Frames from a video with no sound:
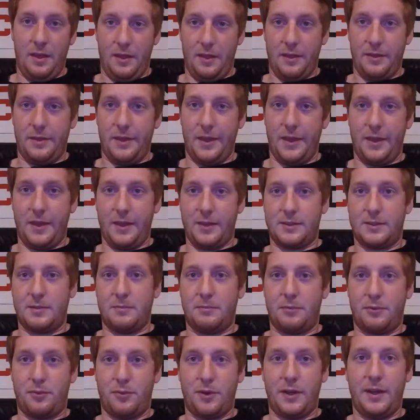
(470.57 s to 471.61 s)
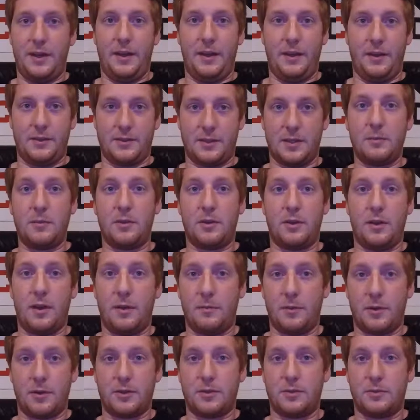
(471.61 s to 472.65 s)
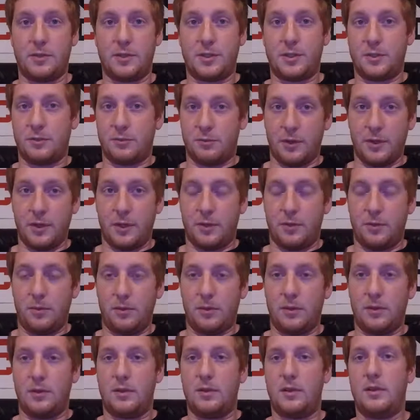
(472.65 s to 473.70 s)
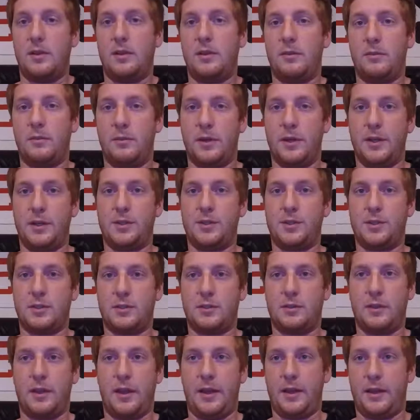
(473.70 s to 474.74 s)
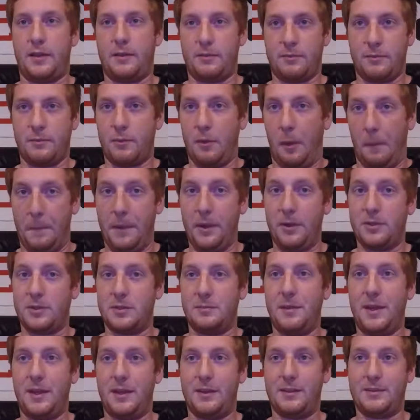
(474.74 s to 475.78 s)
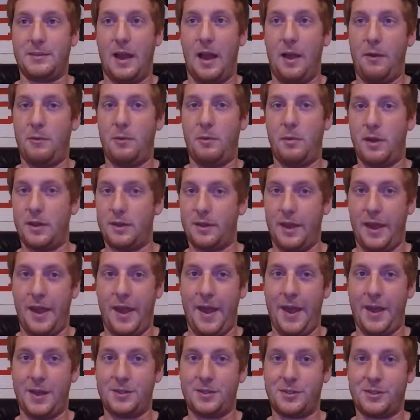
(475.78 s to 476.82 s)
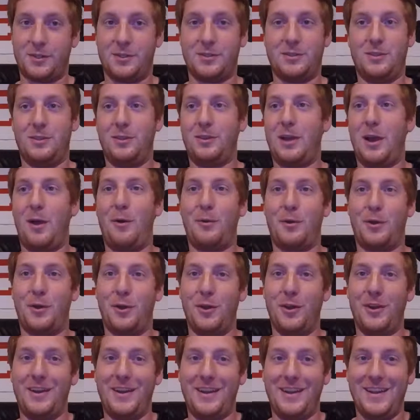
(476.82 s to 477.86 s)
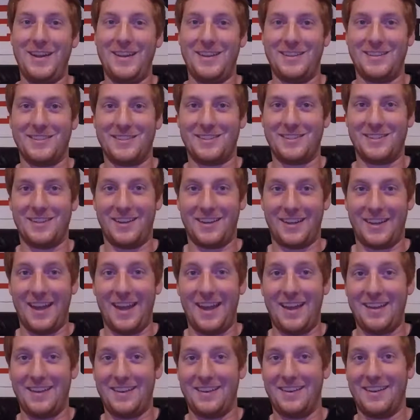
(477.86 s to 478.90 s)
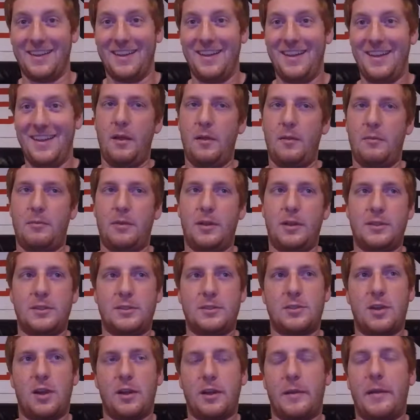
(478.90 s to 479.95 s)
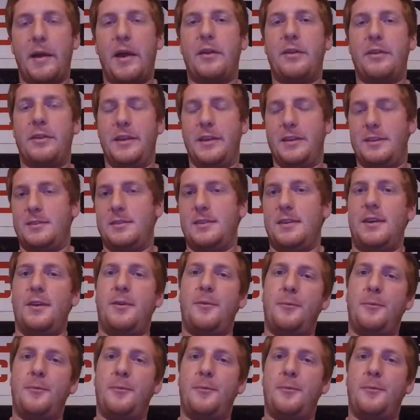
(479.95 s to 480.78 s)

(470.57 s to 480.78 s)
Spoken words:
They get some pretty similar numbers, which is really cool. Which like appeals to me because I would want the hatch. Because look how good it is. Again, let's talk about this now.